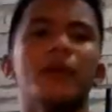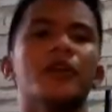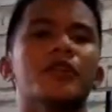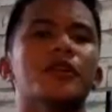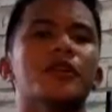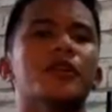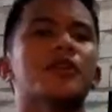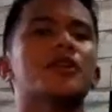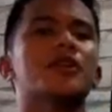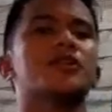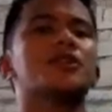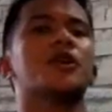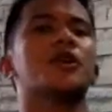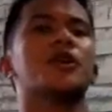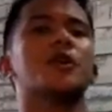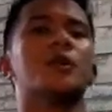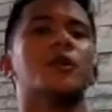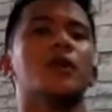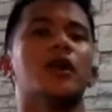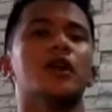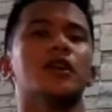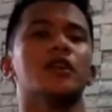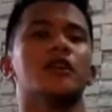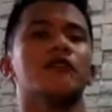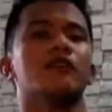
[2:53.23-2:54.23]
bottles are
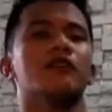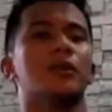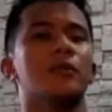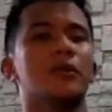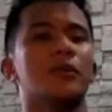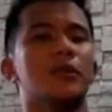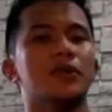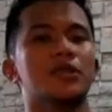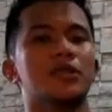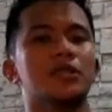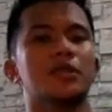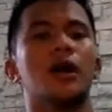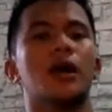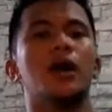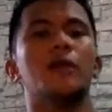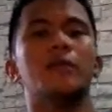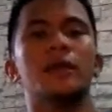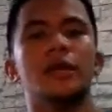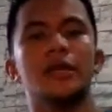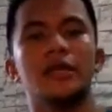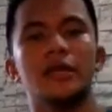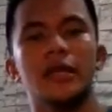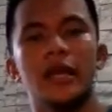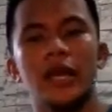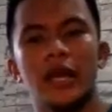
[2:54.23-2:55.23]
one of the most
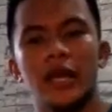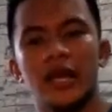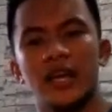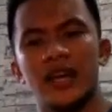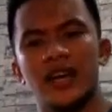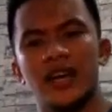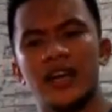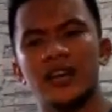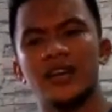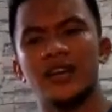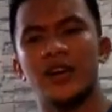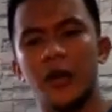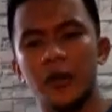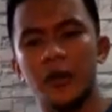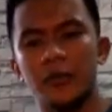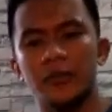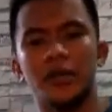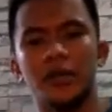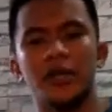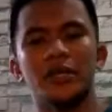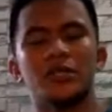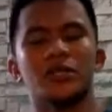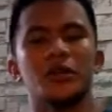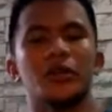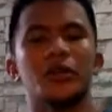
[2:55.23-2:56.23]
common
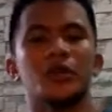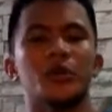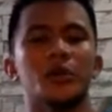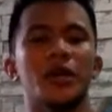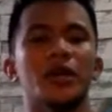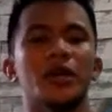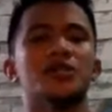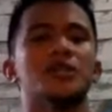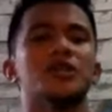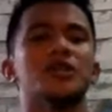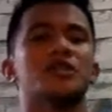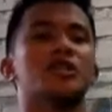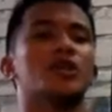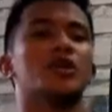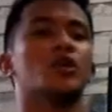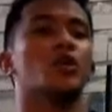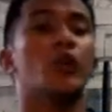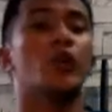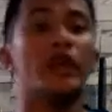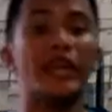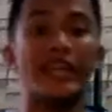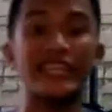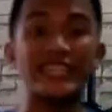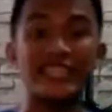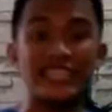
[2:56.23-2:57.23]
garbage or trashes that
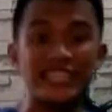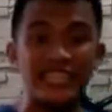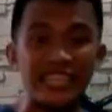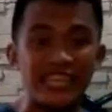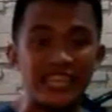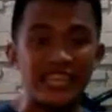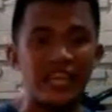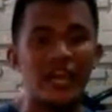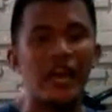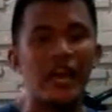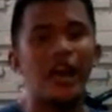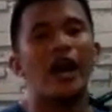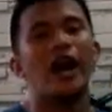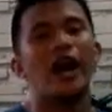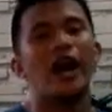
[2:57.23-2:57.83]
we can see